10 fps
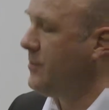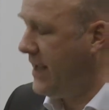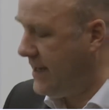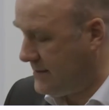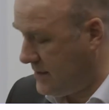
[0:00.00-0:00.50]

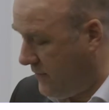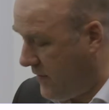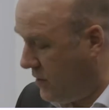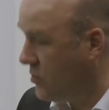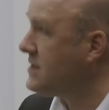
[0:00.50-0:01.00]
platelets are a
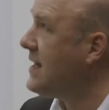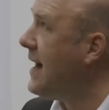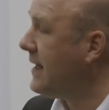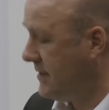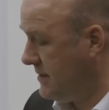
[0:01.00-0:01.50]
very good
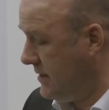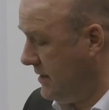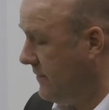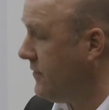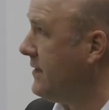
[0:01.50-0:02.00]
target
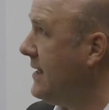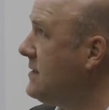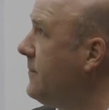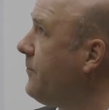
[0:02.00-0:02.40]
for that.